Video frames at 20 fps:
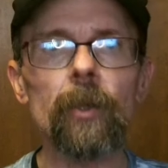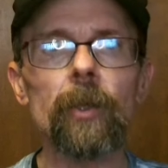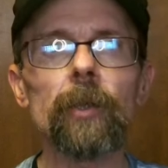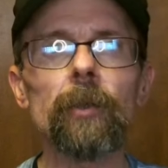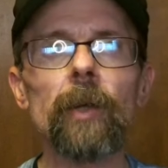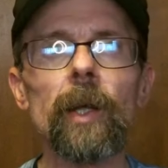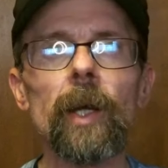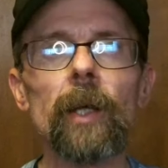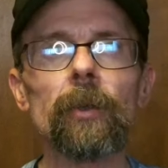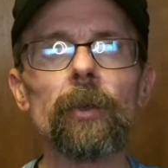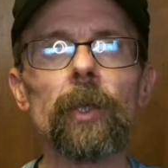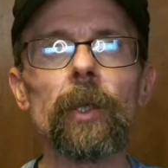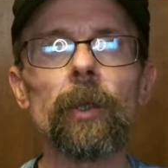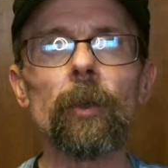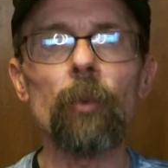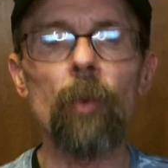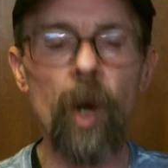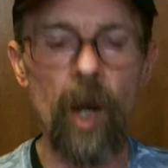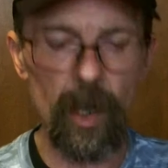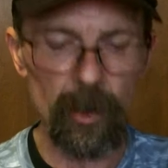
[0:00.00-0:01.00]
know you're out
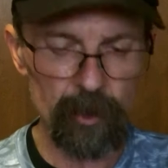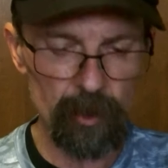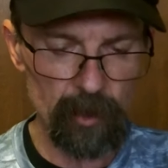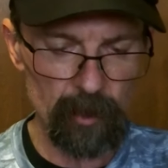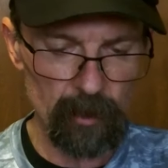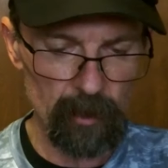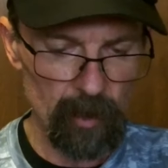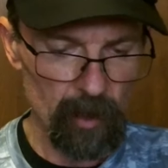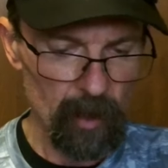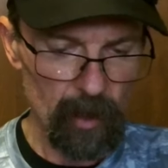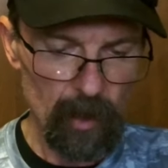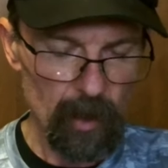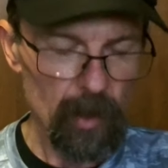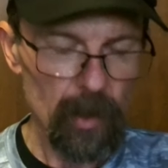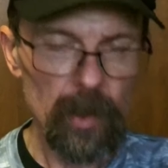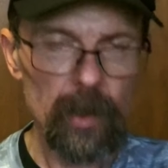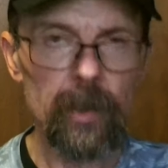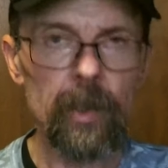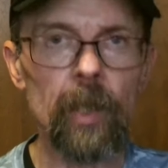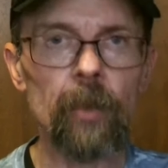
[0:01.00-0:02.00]
there watching
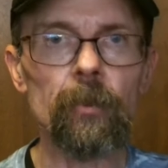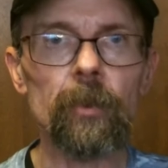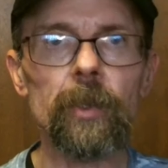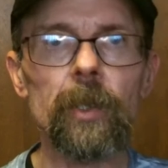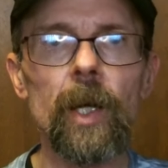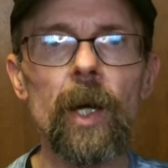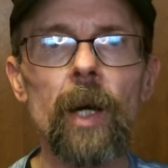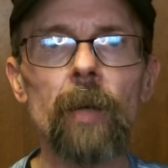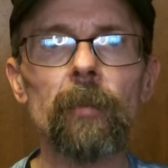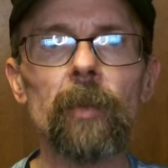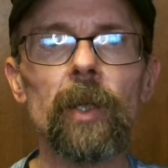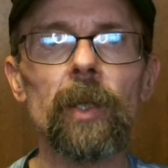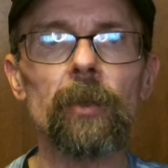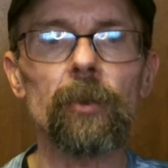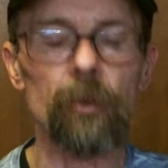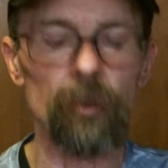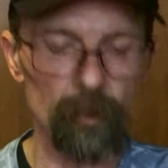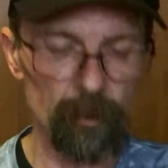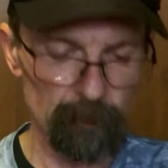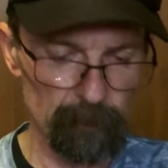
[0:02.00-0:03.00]
he never
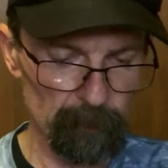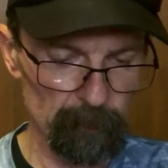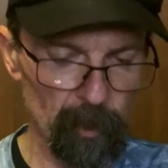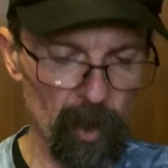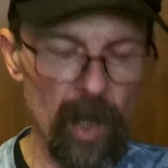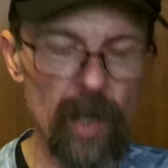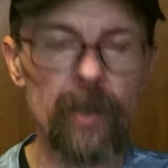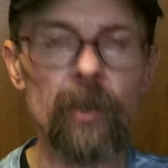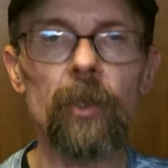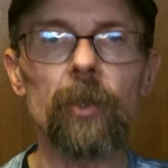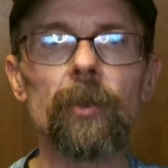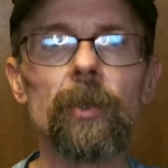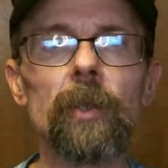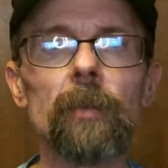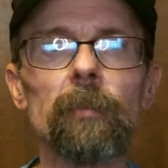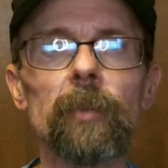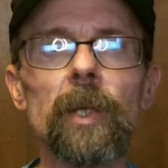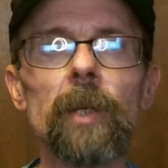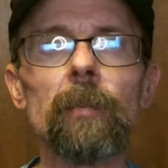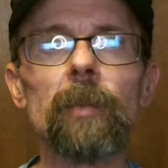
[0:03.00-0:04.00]
comments or probably doesn't
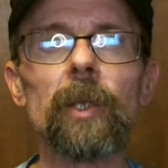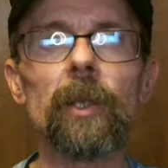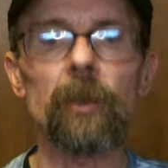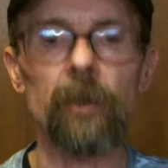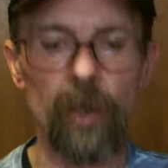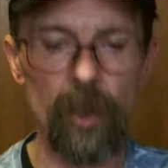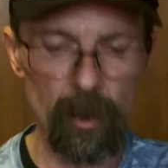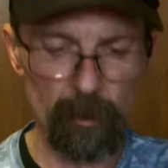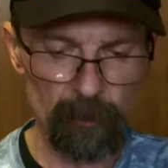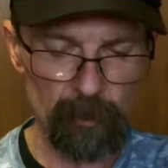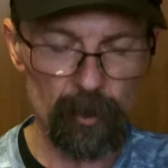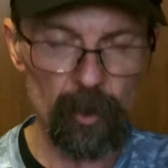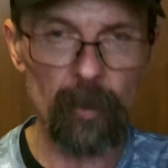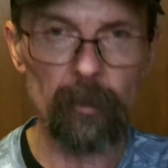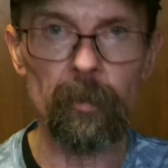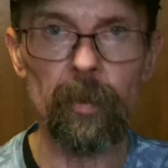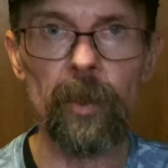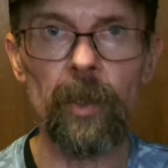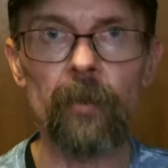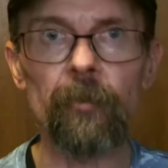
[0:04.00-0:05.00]
even give me a thumbs
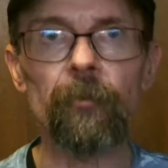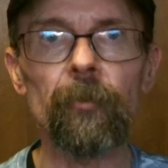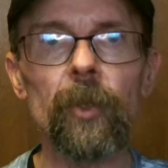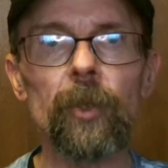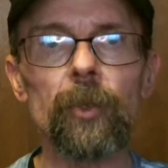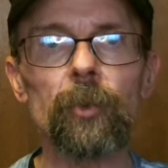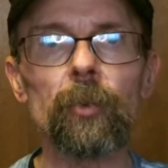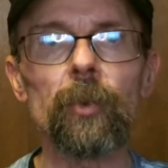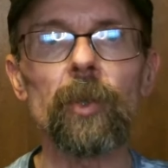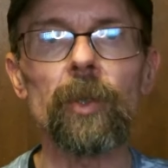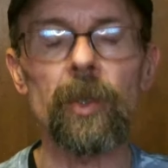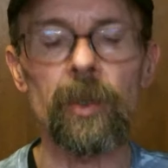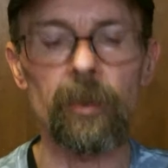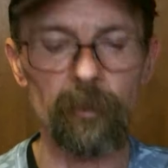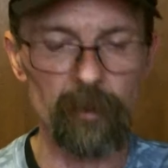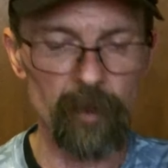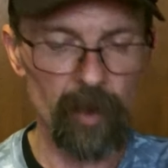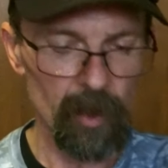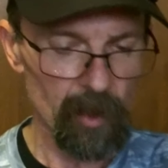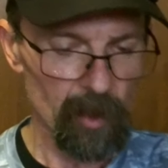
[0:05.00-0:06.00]
up but I fish with
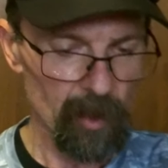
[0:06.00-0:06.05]
him